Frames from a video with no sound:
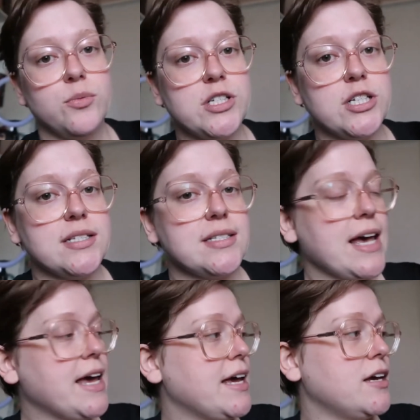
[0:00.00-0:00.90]
which is
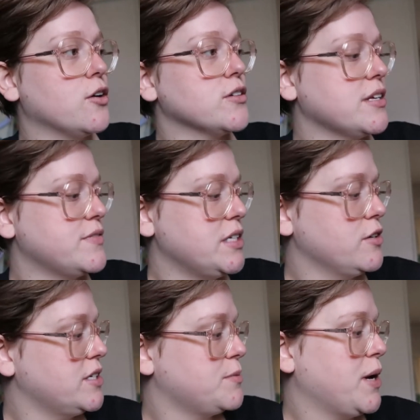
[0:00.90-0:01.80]
a girls love
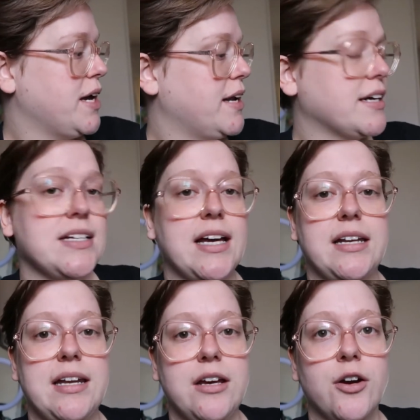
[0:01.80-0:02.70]
series by
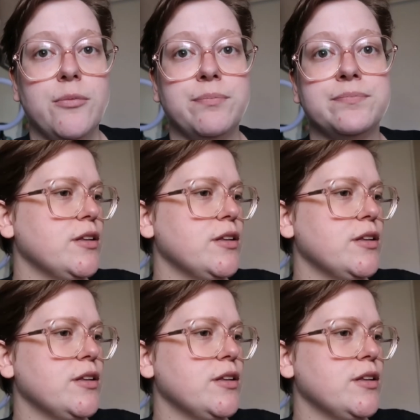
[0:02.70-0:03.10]
Nakatani Nio.